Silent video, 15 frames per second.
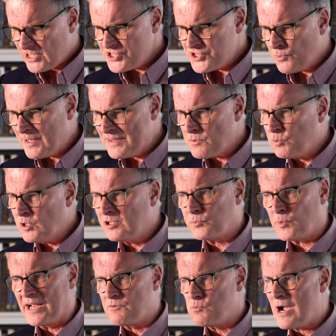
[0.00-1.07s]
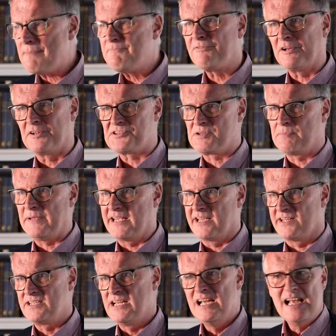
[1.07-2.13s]
So when the World Wide Web first
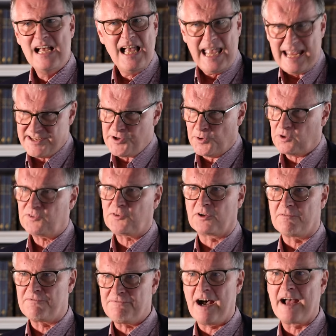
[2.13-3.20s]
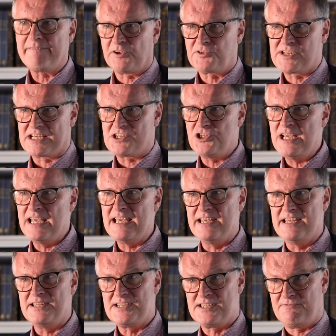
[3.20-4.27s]
appeared, it took sort of 5 or 6
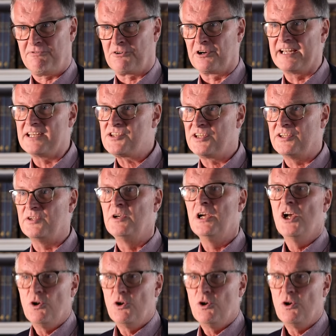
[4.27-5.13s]
years for it to